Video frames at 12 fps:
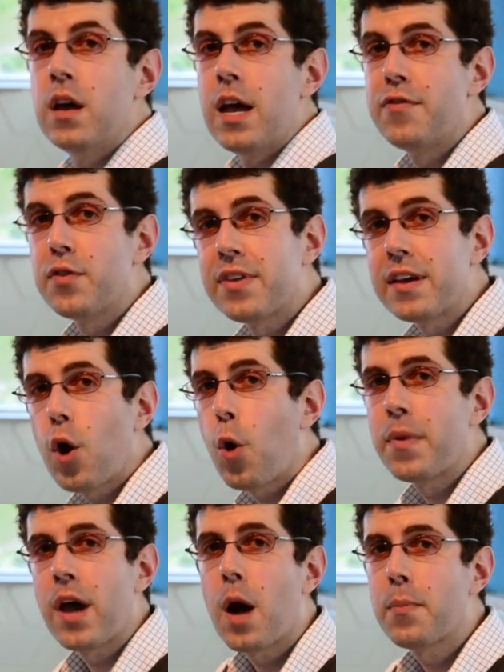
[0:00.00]
If you think
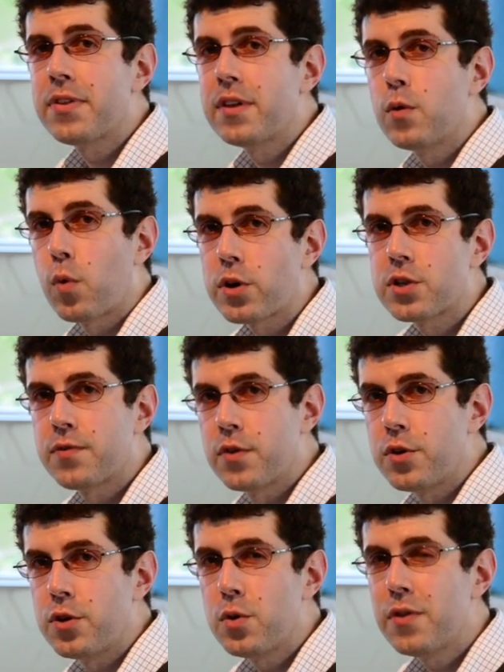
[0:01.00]
homeopathy works for
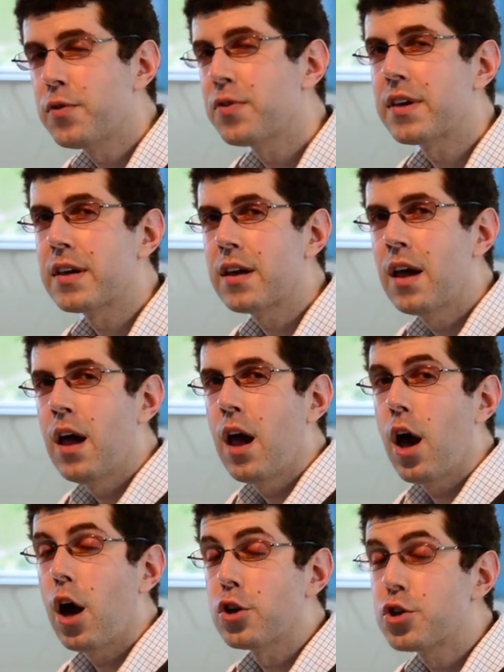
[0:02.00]
you, if you think
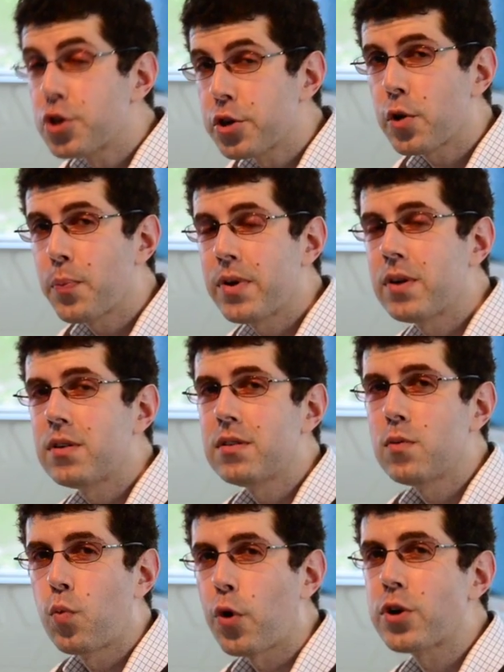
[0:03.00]
a sugar pill
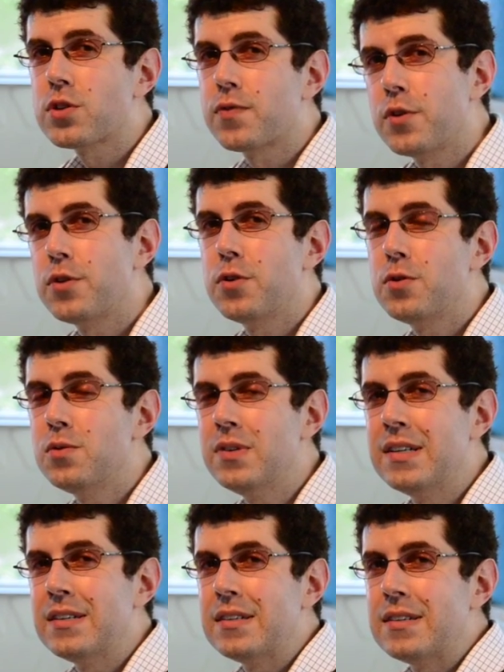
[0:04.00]
works for you,
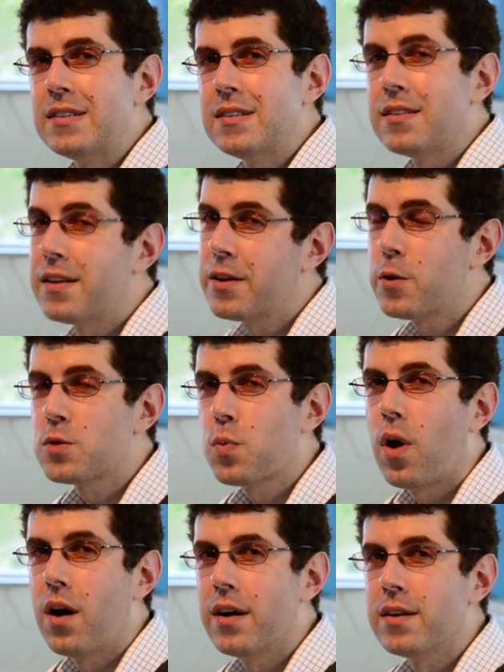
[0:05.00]
then here's
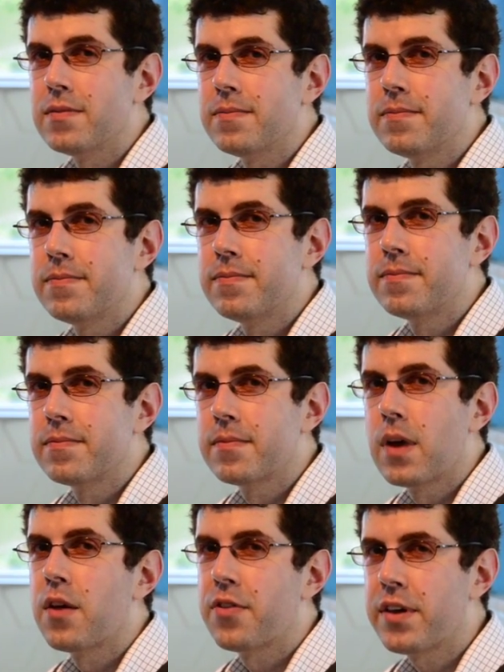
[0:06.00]
why.
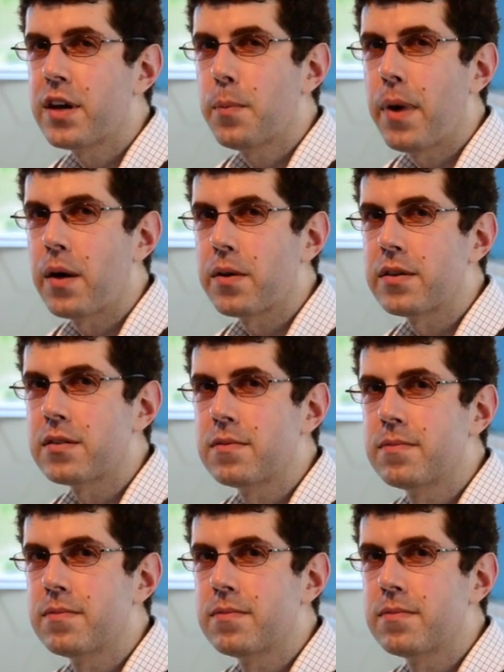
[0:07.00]
Think about it.